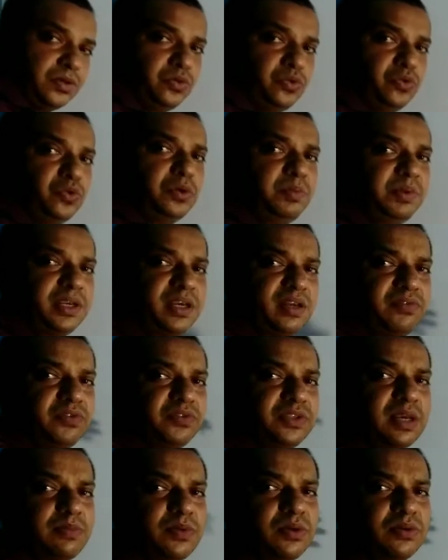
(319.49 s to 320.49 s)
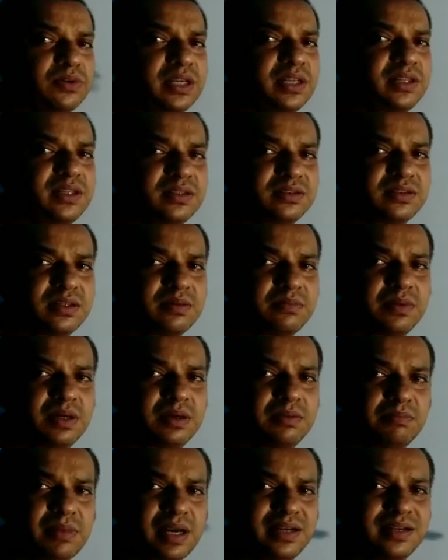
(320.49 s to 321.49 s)
Don't be confused, I am not taking the
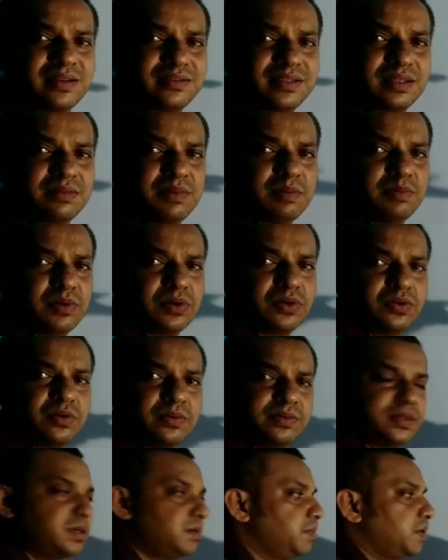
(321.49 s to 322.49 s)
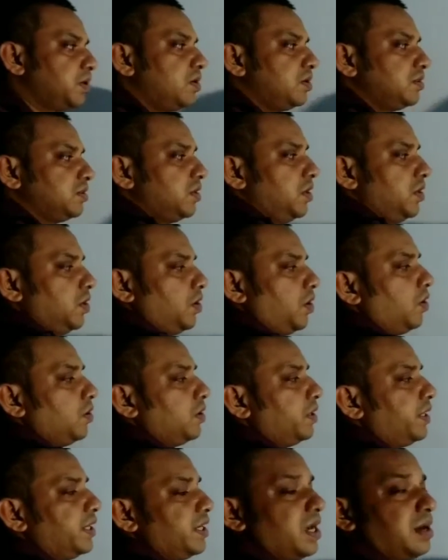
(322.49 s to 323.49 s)
sigma, minus sigma upon 2 epsilon because
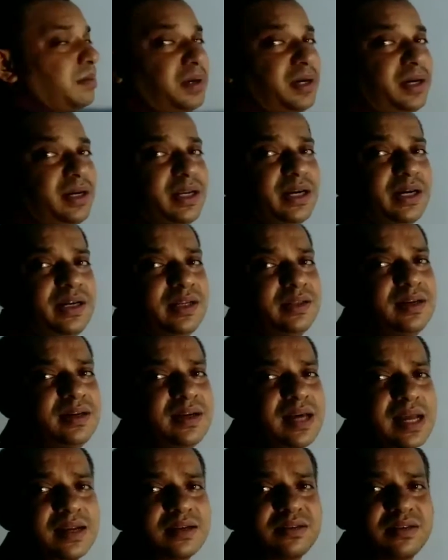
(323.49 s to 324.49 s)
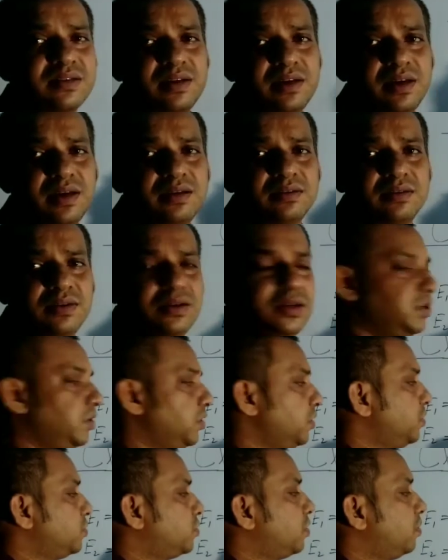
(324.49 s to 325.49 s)
already I am indicating the direction here.
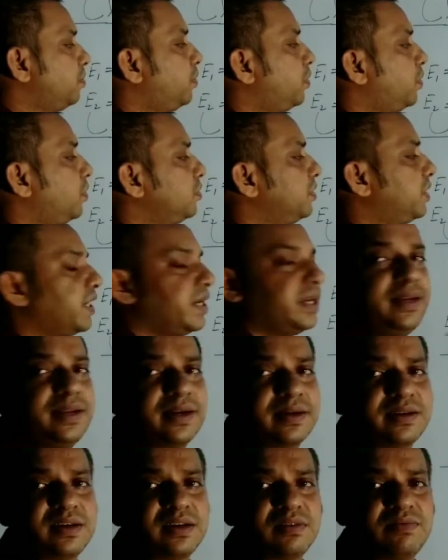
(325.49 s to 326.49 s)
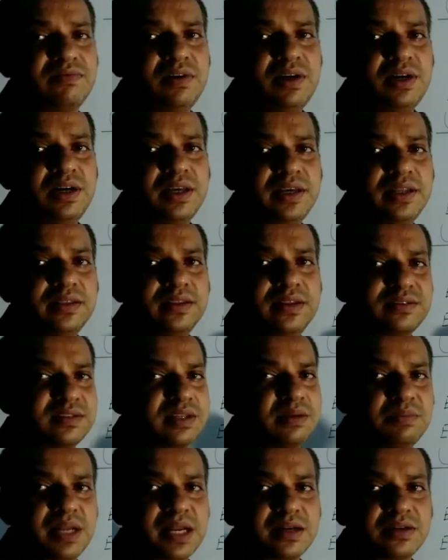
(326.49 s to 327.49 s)
So move the electric field in the
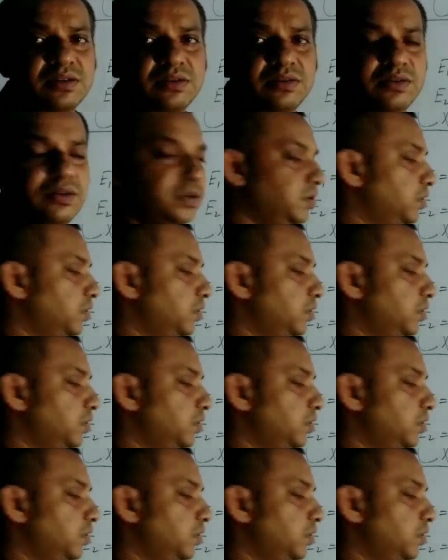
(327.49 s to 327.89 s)
same direction.